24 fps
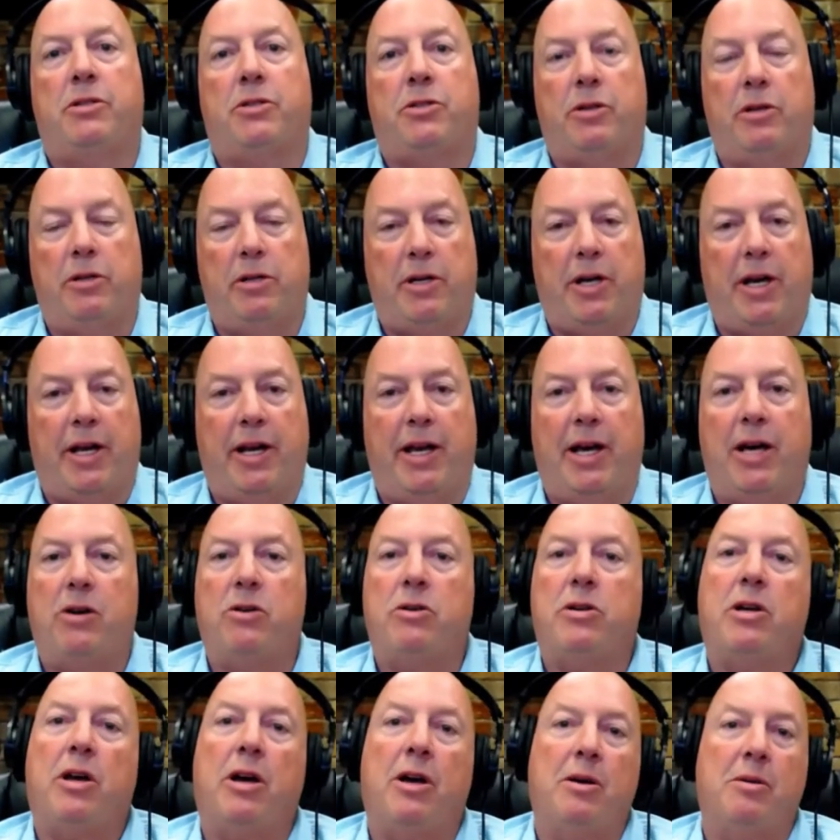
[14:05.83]
a certain kind of
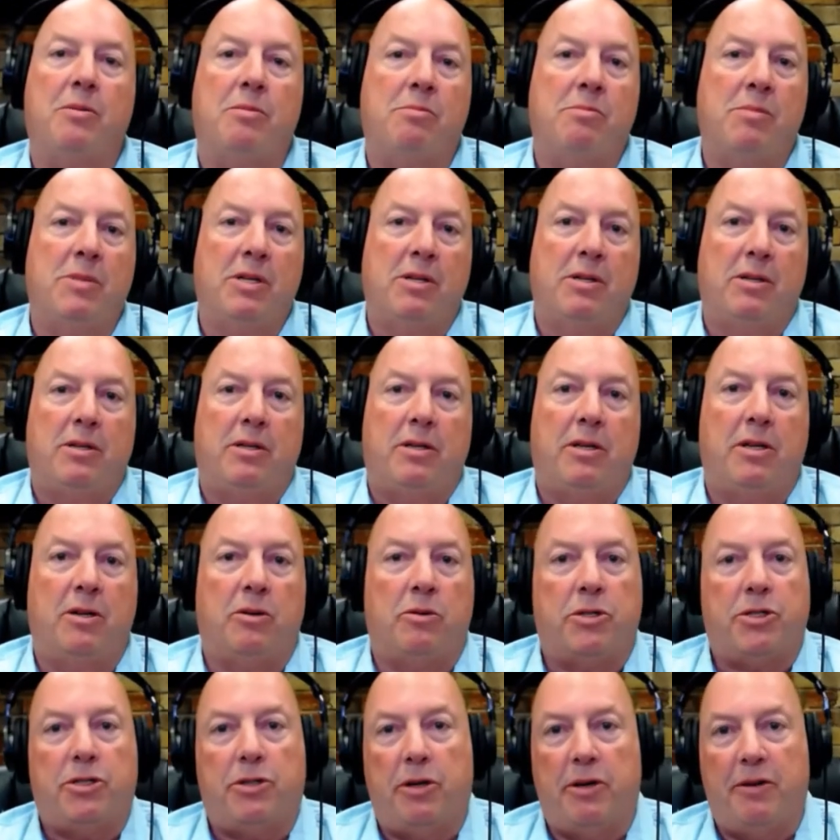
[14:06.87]
outcome,
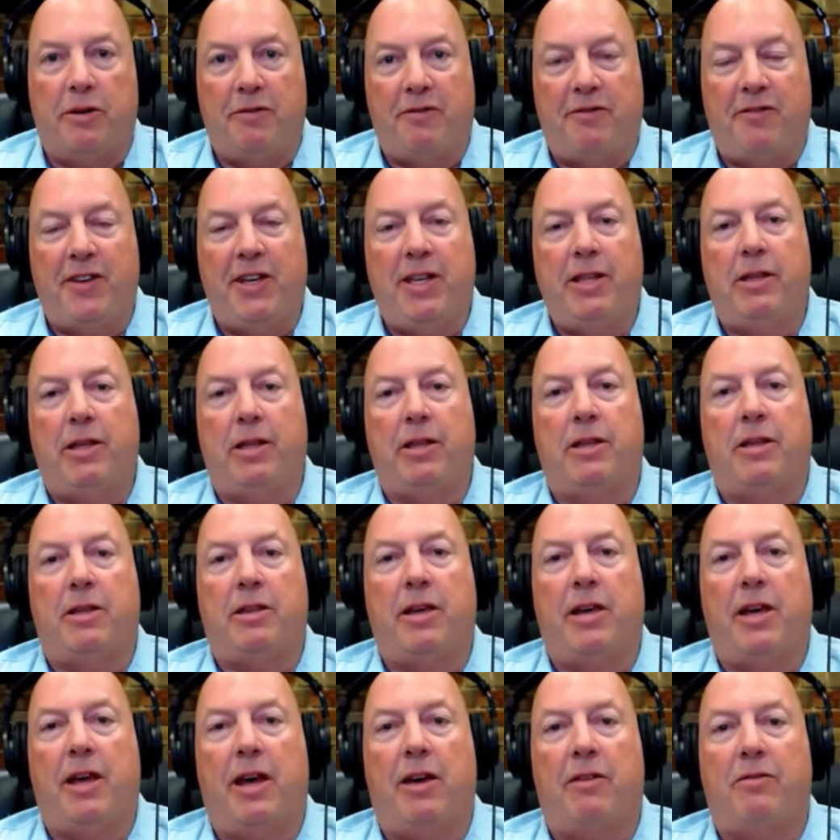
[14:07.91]
a certain feeling that
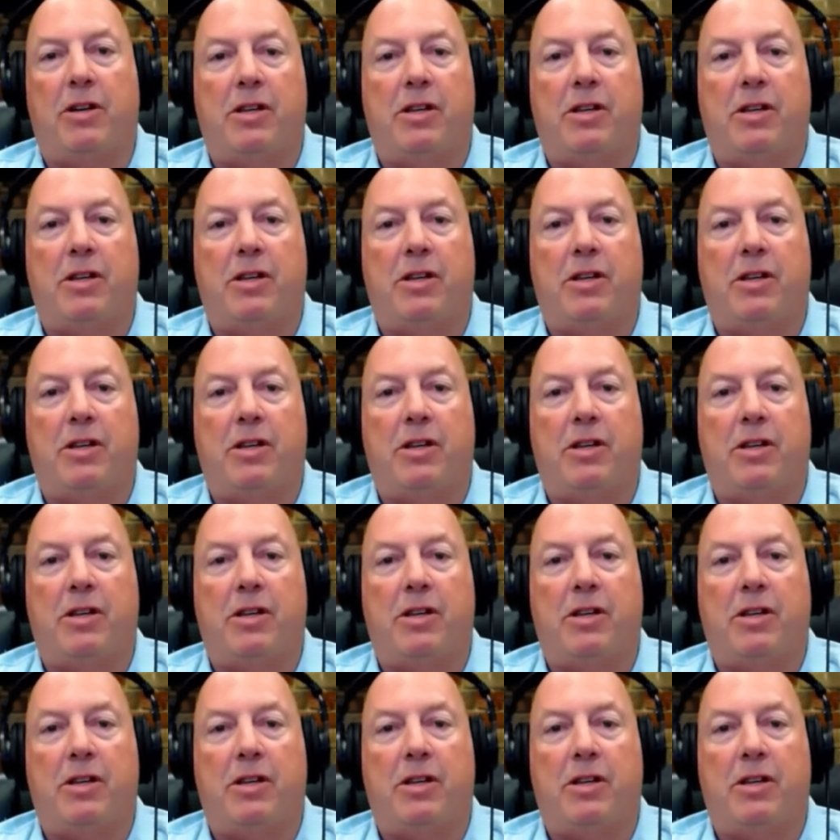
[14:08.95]
they have.